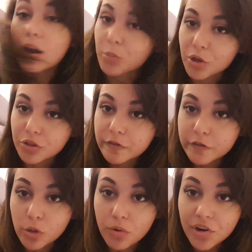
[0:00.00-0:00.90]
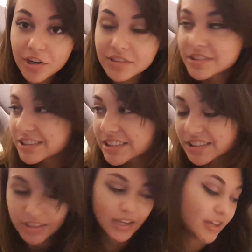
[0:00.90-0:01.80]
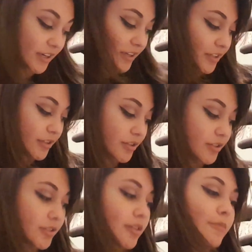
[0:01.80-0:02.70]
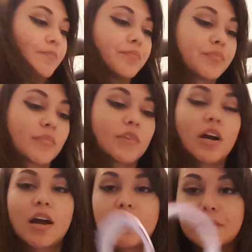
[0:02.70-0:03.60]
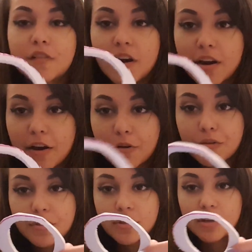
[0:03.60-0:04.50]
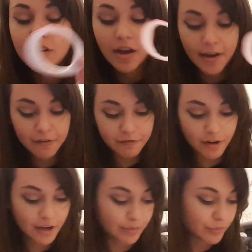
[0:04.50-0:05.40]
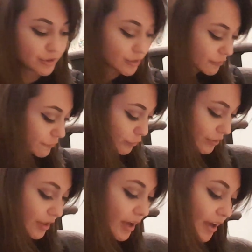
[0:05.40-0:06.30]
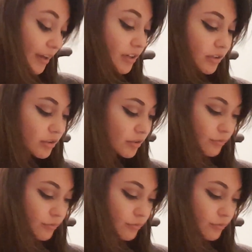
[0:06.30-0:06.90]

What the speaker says: I'm on the floor and I have cut out the eye frames for the head.